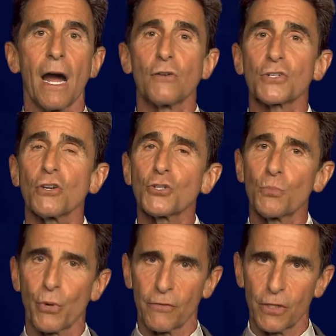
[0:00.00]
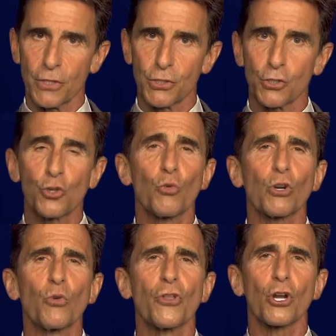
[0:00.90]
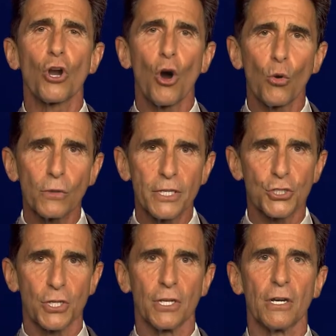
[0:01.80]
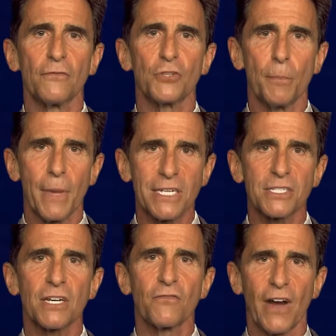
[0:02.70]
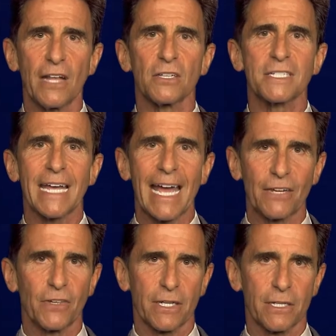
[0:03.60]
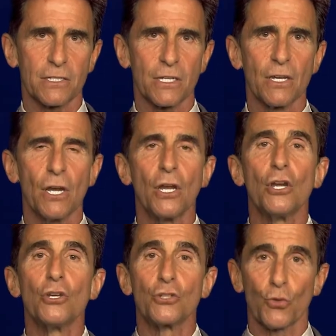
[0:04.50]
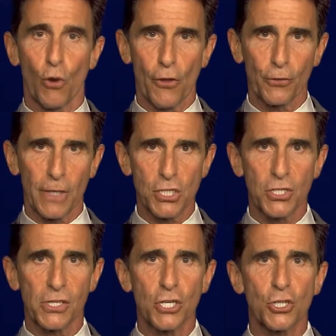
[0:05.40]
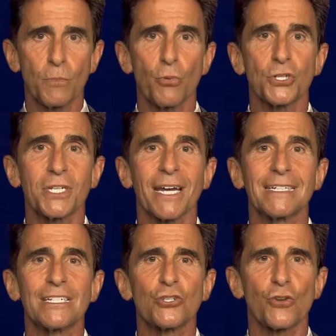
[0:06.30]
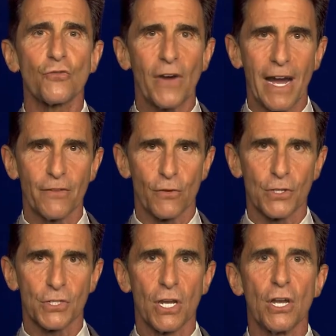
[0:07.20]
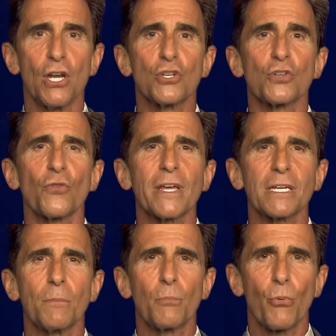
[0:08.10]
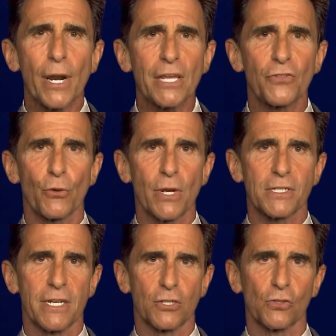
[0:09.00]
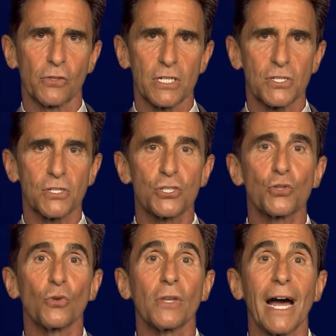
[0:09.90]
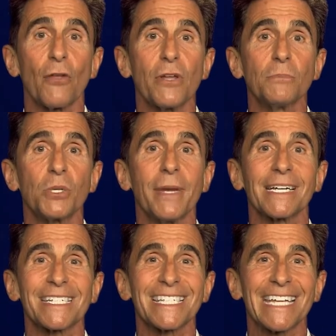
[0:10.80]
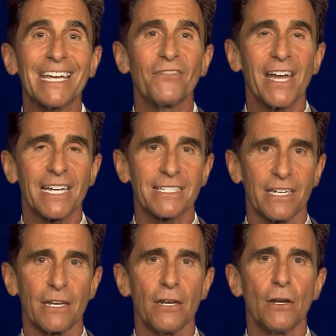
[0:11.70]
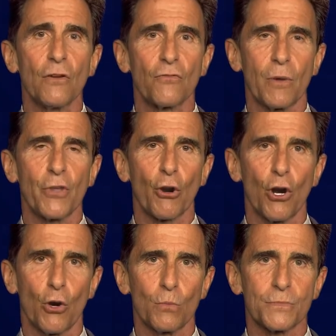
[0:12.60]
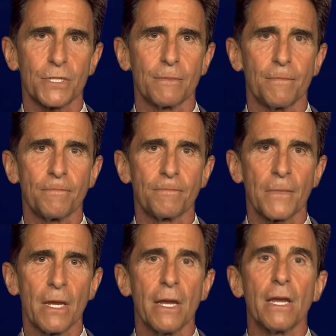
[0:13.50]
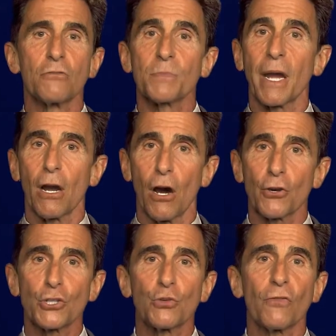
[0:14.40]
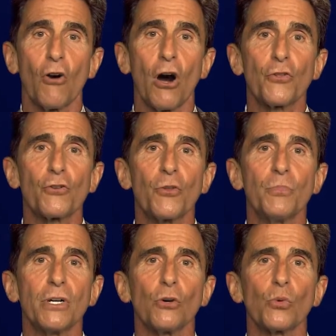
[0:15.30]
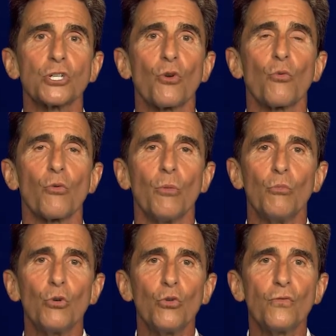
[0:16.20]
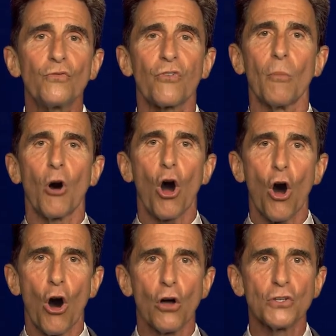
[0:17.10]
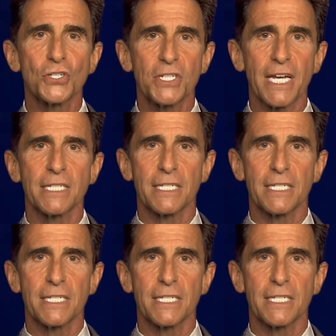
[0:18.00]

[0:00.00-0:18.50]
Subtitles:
I was also privileged to work with a coalition of domestic violence advocates to author legislation protecting survivors so they can break their residential leases to allow them to make a safe exit from their homes. It was my honor to have authored the bill which removed from all state